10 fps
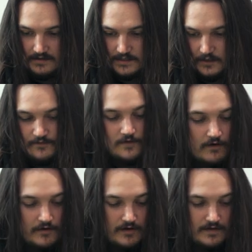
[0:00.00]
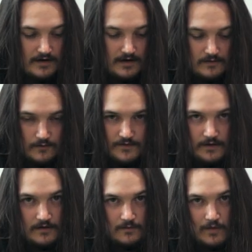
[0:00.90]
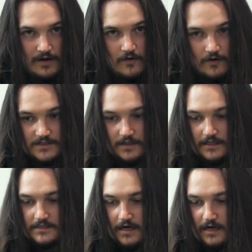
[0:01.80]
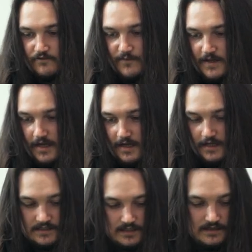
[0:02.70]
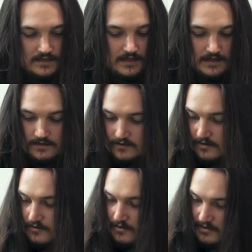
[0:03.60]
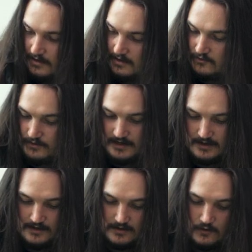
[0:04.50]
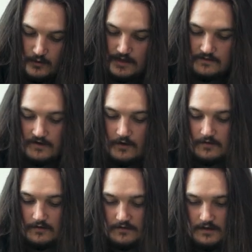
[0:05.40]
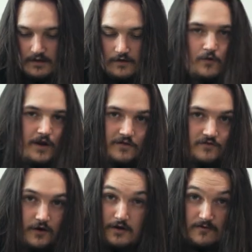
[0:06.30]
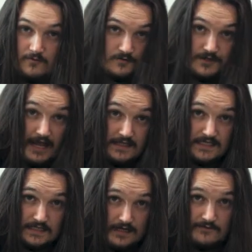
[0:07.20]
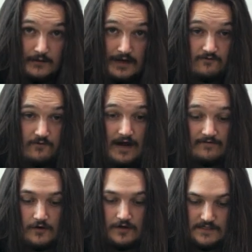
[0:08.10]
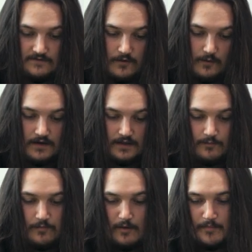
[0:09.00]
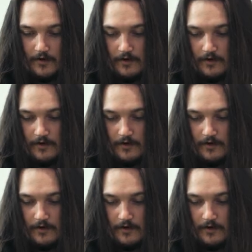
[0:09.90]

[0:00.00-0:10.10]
So if you don't know the card, reveal a one cost or less card from your hand and you create a Quicken Token. The Quicken Token can sit there for like five turns if you want and then pop it